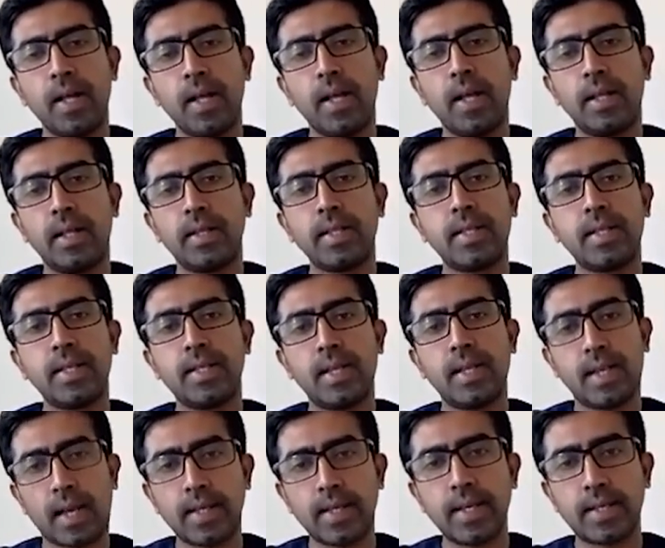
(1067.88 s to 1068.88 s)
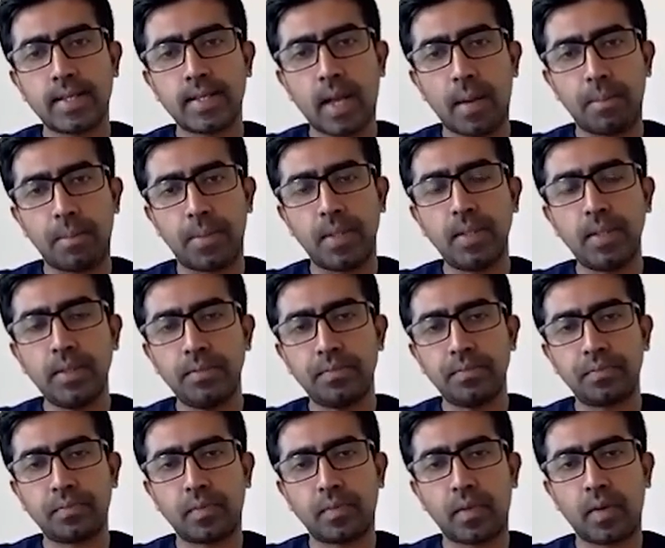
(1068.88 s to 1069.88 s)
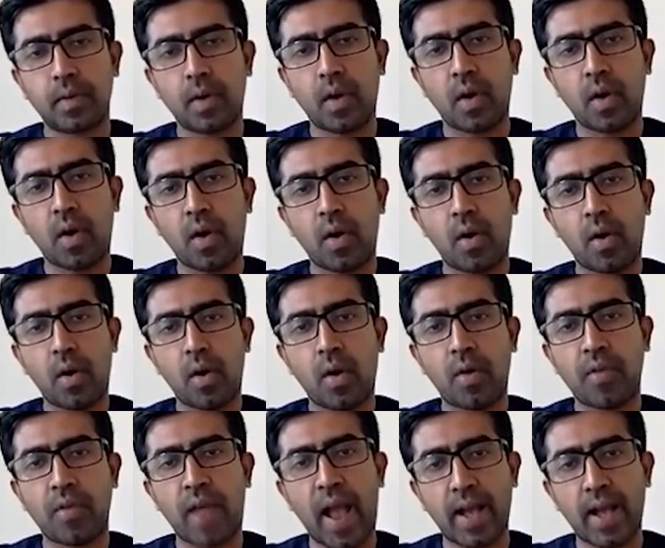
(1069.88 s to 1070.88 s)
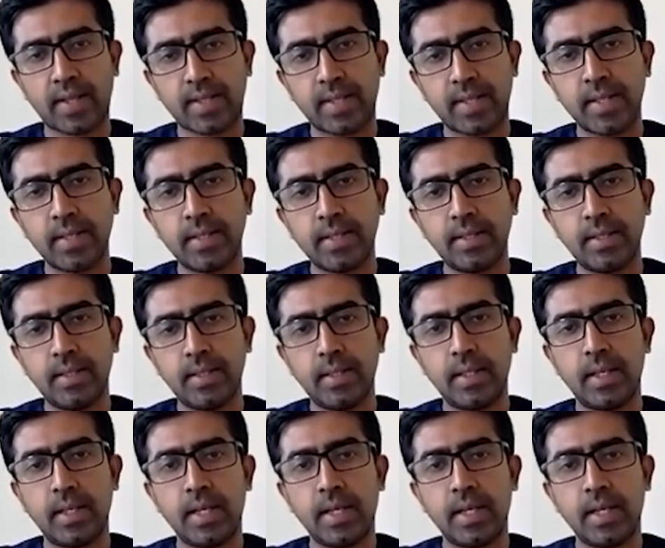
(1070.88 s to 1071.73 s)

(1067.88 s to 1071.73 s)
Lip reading: This is another example of axial